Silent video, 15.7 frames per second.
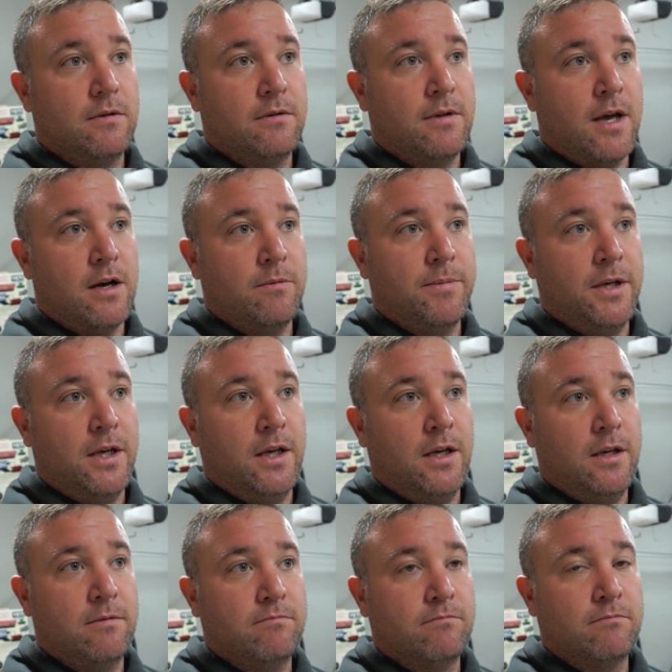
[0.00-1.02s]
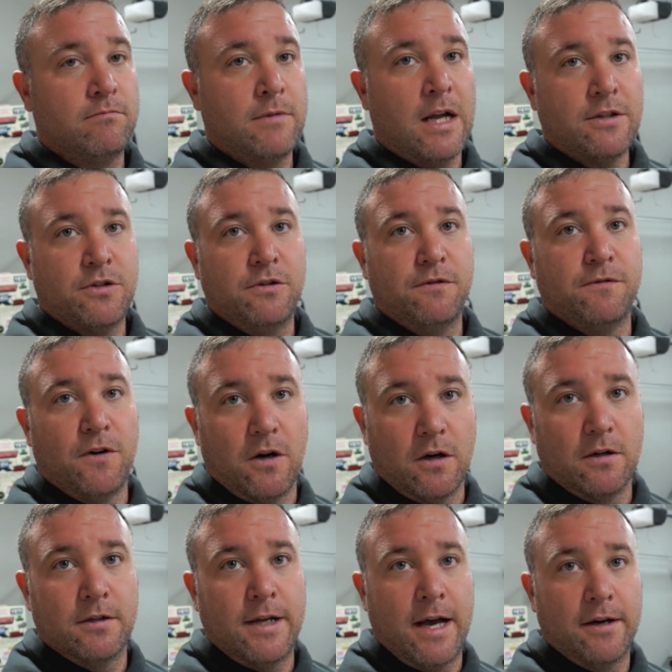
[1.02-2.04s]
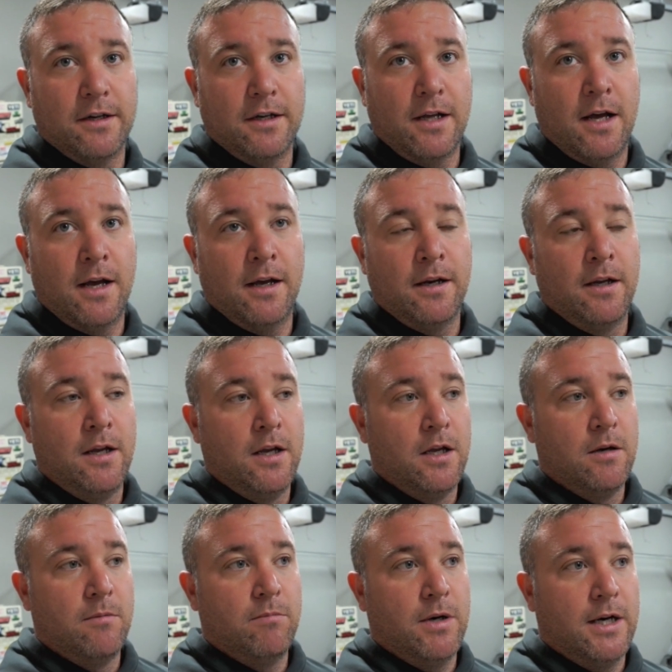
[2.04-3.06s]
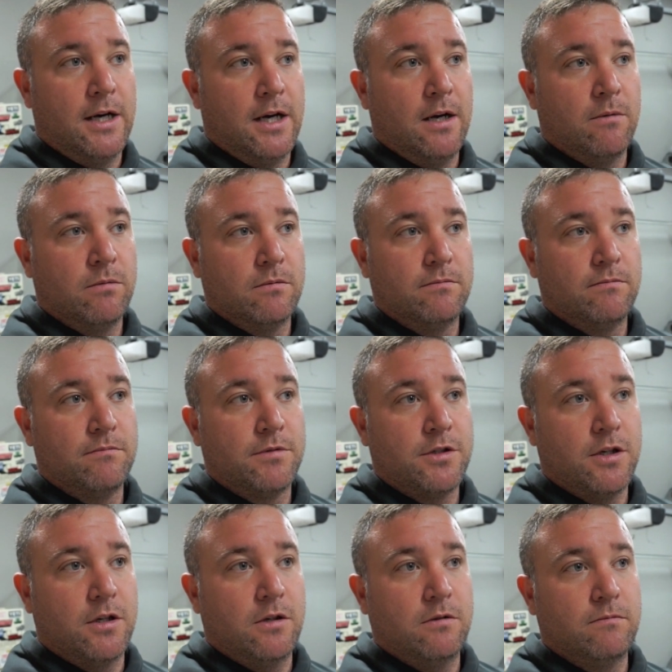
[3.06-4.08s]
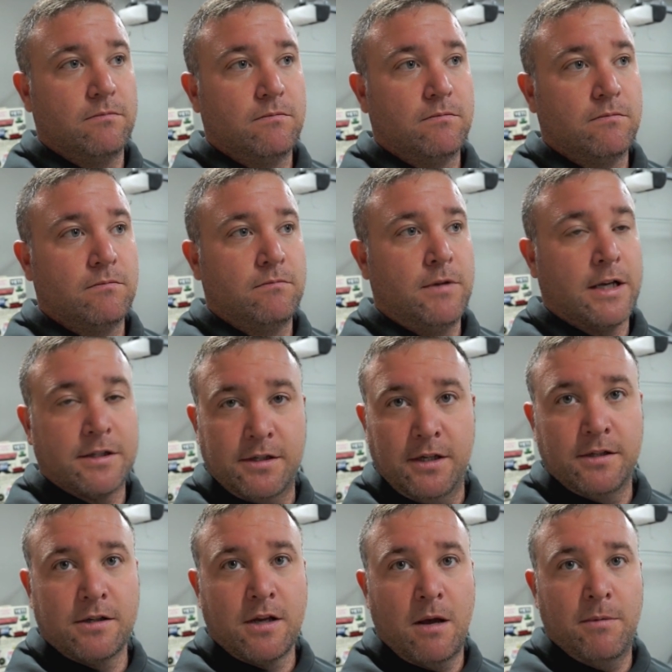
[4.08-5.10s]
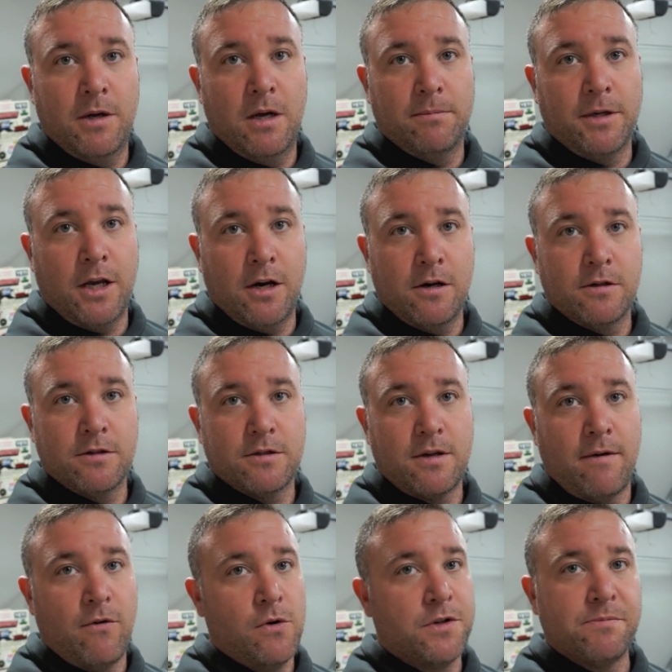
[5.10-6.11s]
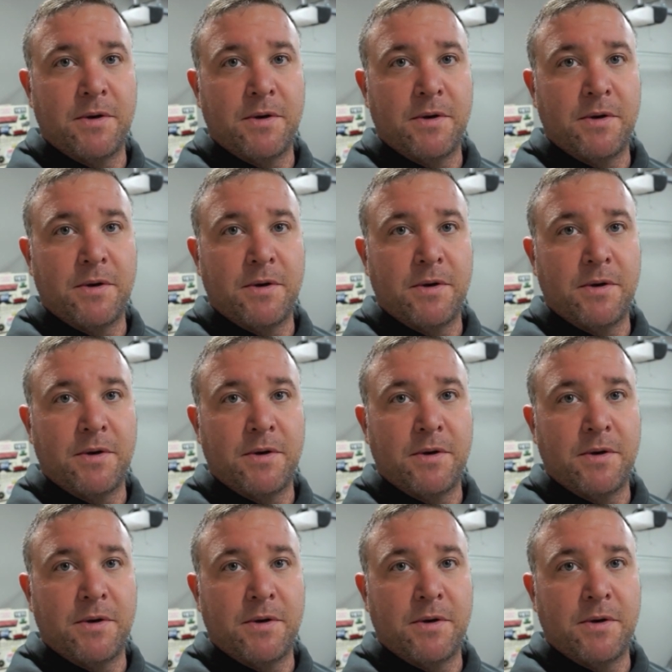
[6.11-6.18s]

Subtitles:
that'll be not too far down the line. But so next thing's coming up, gears. I've always